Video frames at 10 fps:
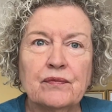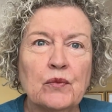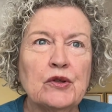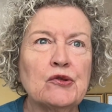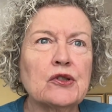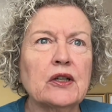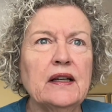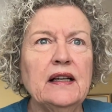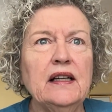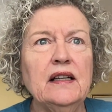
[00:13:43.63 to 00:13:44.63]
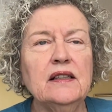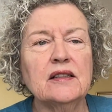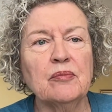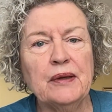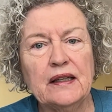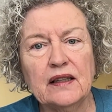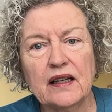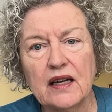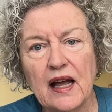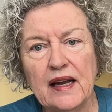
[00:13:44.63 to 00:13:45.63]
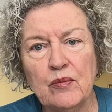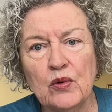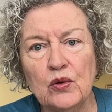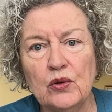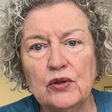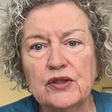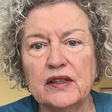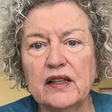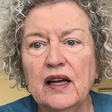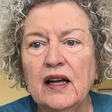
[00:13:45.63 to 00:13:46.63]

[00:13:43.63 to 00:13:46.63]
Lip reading: with trees and picnic tables and